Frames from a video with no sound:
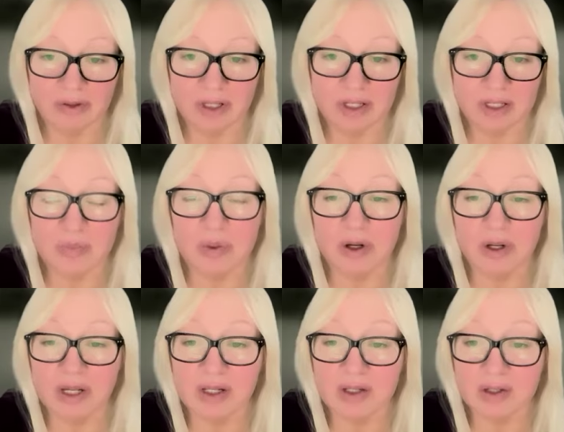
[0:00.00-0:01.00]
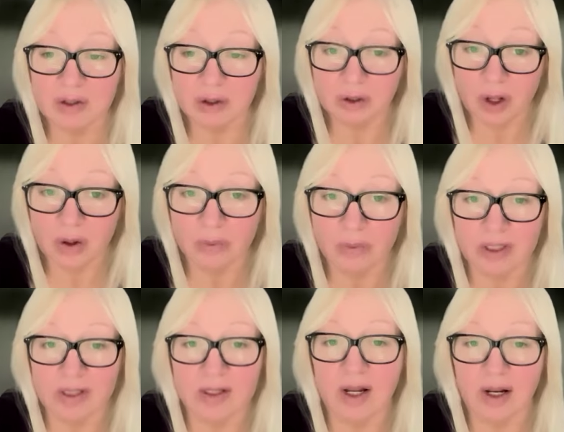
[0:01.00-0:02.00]
Experience alone
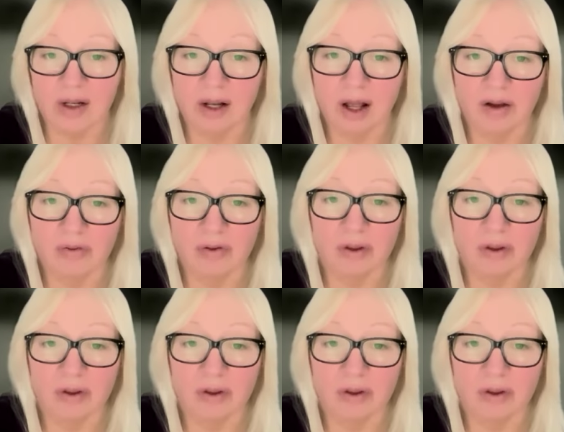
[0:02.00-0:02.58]
is not enough.